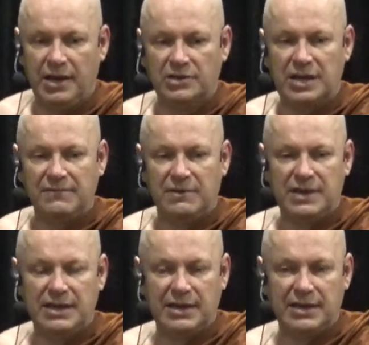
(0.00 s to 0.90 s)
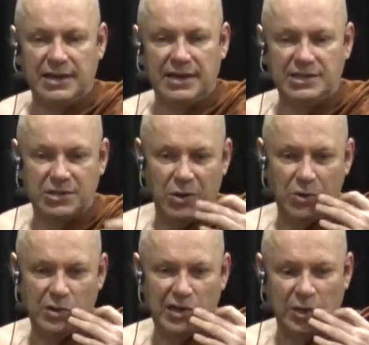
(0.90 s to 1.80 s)
So everything is
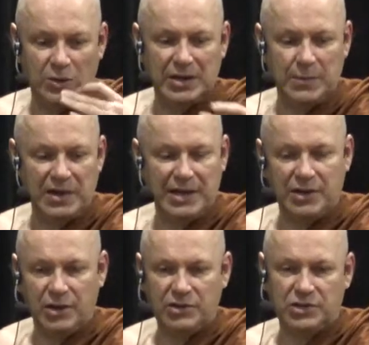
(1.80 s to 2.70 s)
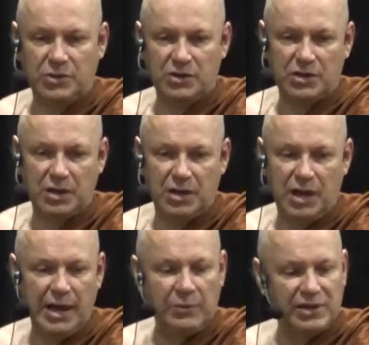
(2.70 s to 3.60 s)
so incredibly uncertain.
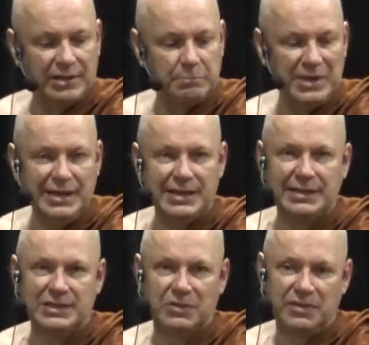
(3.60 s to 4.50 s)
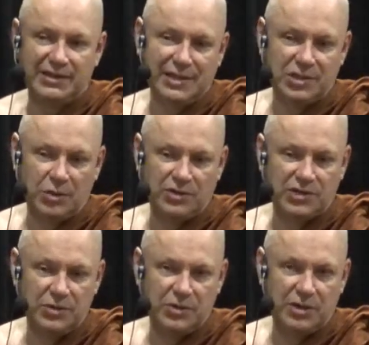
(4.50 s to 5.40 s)
And what it means when things are so
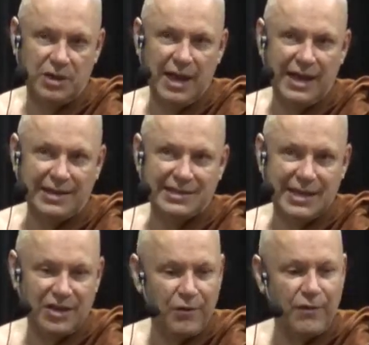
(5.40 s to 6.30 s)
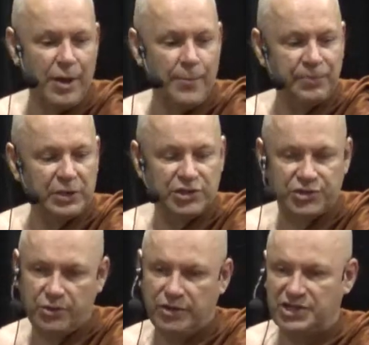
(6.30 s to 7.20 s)
uncertain, instead of
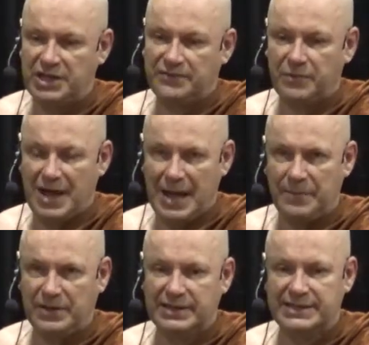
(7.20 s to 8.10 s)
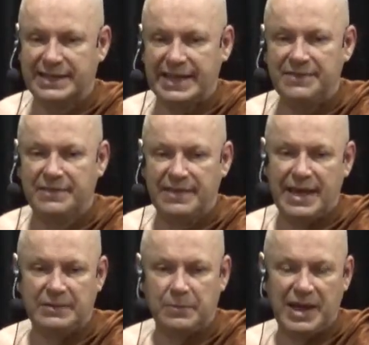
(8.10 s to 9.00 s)
searching for happiness in
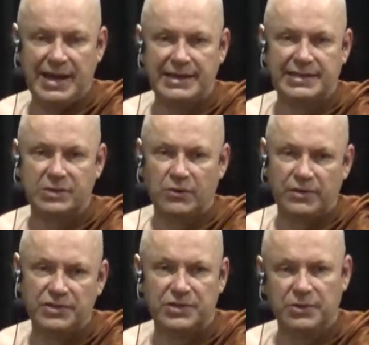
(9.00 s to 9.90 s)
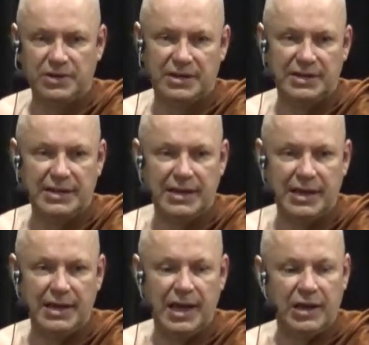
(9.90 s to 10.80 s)
that place of uncertainty,
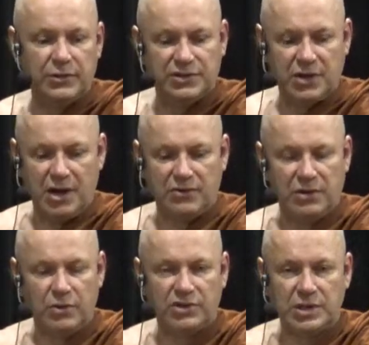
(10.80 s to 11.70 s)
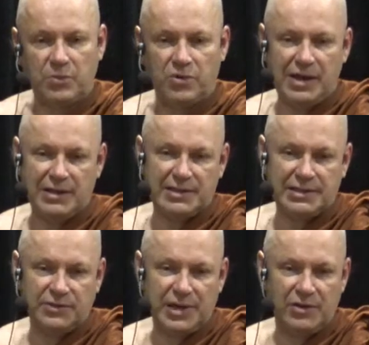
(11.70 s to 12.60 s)
you start to look somewhere
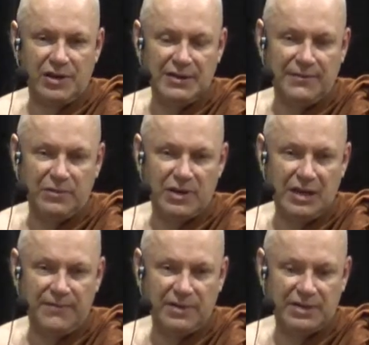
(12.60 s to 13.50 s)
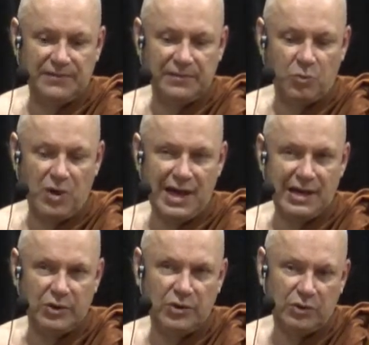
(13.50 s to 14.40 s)
else. You start to live your life in a different way.
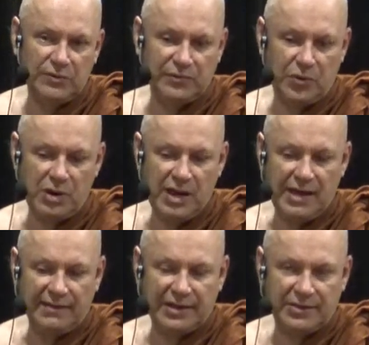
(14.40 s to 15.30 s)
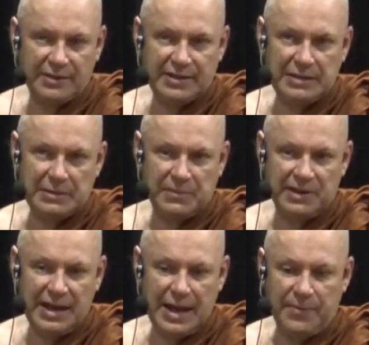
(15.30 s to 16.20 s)
You look for that contentment
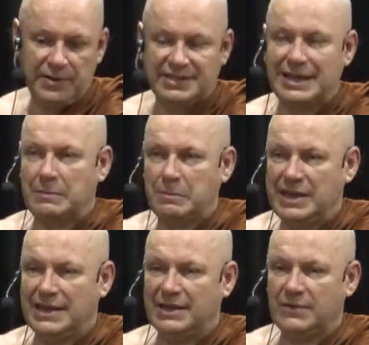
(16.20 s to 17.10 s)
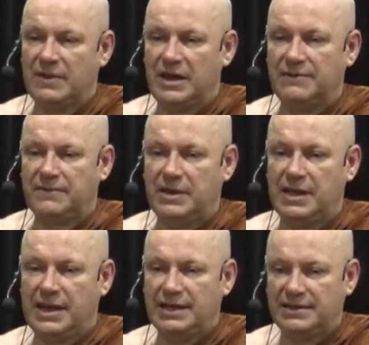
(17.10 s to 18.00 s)
and happiness, that meaning of life uh,
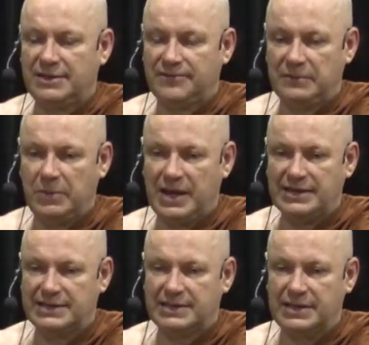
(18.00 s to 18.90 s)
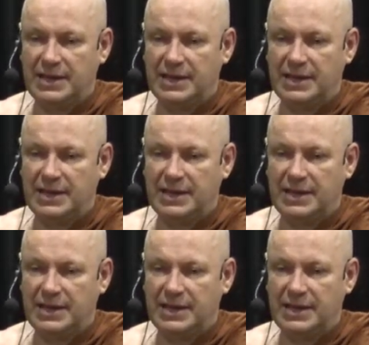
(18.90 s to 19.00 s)
in a different place.